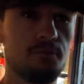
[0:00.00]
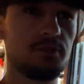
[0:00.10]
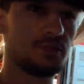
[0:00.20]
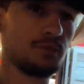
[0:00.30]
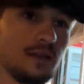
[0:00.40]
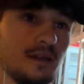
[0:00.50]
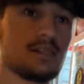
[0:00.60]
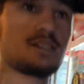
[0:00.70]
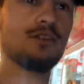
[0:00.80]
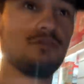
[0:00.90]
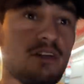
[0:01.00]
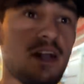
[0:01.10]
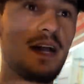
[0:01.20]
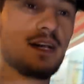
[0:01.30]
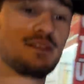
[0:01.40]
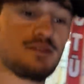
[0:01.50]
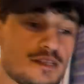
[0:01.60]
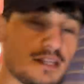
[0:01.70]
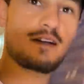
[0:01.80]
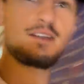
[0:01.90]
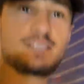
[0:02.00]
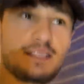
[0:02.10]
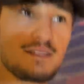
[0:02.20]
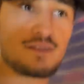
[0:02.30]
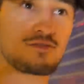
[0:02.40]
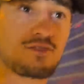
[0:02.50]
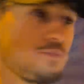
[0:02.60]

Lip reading: But to be honest, so far it actually looks like I got sent to the right